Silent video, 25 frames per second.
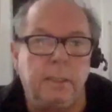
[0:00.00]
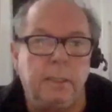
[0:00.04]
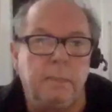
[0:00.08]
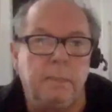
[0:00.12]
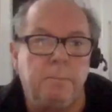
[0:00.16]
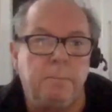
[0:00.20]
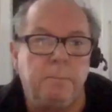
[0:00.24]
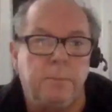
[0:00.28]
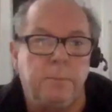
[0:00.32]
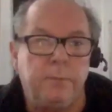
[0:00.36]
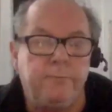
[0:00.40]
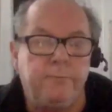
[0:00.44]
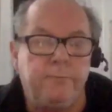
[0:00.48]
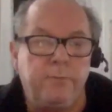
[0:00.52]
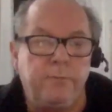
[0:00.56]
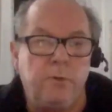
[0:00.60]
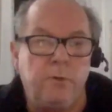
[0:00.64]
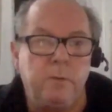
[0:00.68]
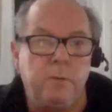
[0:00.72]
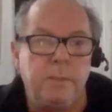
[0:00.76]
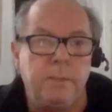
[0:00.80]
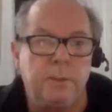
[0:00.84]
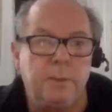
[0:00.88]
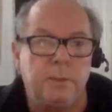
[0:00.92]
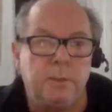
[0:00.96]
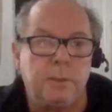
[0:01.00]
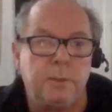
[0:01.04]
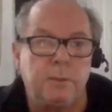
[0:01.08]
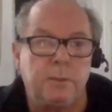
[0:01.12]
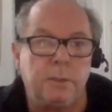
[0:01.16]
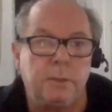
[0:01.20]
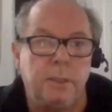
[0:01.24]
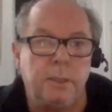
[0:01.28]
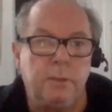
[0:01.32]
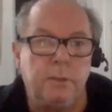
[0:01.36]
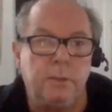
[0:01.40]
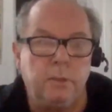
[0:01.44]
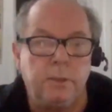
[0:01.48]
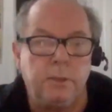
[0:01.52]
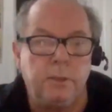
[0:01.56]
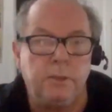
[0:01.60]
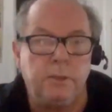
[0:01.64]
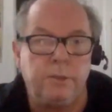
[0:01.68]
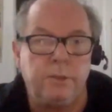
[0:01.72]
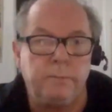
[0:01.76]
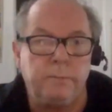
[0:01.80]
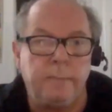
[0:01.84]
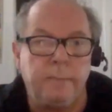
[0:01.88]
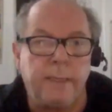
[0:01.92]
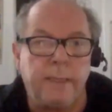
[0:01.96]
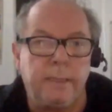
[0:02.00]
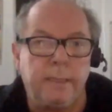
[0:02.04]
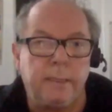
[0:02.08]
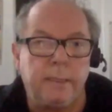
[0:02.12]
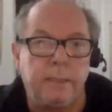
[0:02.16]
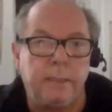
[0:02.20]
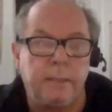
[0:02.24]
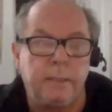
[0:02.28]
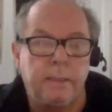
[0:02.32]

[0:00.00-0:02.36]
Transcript: performances in order to make